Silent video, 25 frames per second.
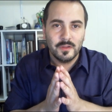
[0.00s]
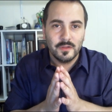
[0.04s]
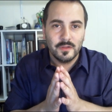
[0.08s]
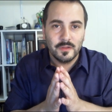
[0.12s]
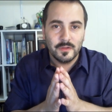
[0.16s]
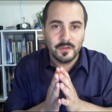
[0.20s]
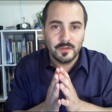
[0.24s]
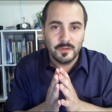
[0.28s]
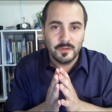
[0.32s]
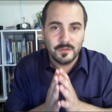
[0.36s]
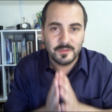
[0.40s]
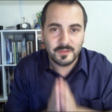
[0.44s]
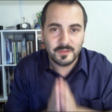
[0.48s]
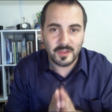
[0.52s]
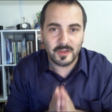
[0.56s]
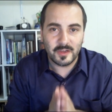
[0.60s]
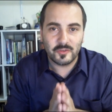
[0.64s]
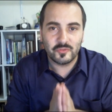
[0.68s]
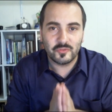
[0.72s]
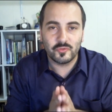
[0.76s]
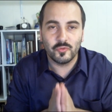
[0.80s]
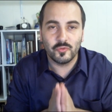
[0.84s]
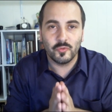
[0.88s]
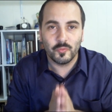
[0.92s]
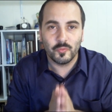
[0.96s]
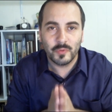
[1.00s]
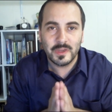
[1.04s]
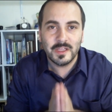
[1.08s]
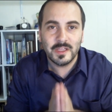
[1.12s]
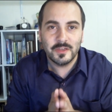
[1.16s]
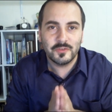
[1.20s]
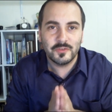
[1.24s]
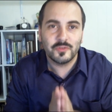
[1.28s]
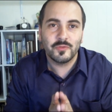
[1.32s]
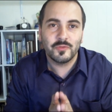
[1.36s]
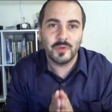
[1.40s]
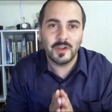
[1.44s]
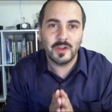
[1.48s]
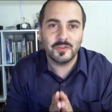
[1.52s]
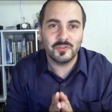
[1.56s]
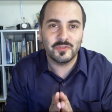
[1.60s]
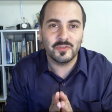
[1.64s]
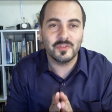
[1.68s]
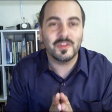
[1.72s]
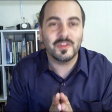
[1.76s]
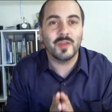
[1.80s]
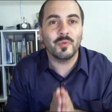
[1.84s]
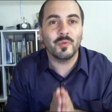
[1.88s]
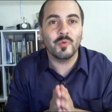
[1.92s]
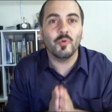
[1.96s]
sexual
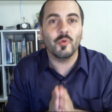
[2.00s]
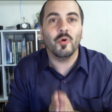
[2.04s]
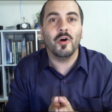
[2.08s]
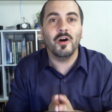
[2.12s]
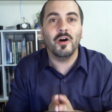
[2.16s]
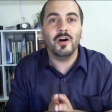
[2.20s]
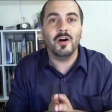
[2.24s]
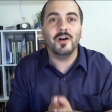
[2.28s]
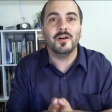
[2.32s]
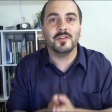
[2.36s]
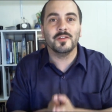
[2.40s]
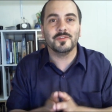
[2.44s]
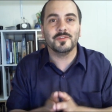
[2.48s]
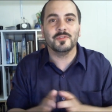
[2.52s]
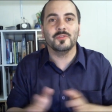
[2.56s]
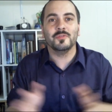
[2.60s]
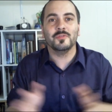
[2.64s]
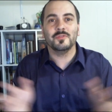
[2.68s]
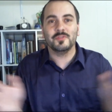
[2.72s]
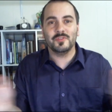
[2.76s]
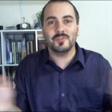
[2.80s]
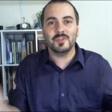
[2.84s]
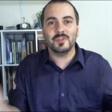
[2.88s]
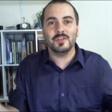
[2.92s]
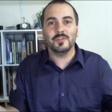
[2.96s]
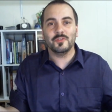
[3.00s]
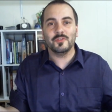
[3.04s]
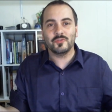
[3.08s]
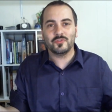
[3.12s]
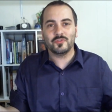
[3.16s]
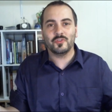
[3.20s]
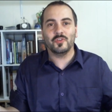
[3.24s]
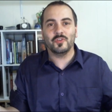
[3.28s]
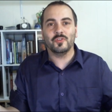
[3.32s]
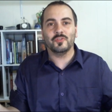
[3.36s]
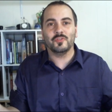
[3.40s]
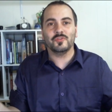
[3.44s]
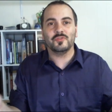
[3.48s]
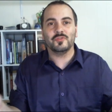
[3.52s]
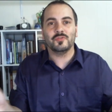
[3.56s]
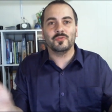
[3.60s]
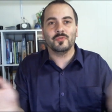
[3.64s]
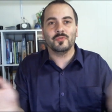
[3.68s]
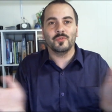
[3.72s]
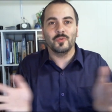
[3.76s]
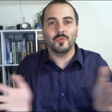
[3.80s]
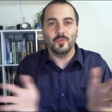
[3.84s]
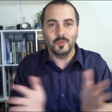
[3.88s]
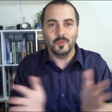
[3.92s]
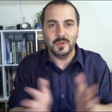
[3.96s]
reintegration that we will also see the church
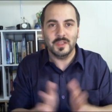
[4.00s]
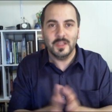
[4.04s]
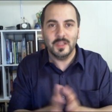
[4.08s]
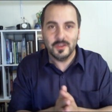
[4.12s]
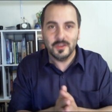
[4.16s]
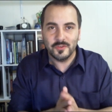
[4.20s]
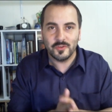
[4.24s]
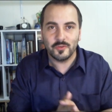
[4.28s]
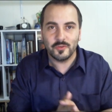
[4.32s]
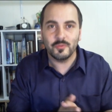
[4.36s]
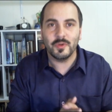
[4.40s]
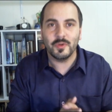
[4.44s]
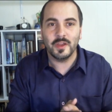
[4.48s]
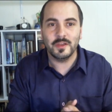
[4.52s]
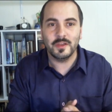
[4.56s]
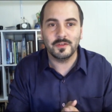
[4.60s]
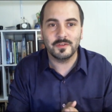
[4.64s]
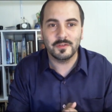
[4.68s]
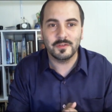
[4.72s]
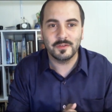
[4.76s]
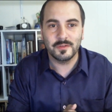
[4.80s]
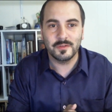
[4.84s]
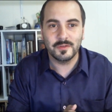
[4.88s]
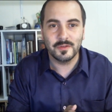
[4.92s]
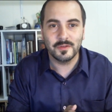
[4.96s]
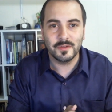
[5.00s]
reintegrate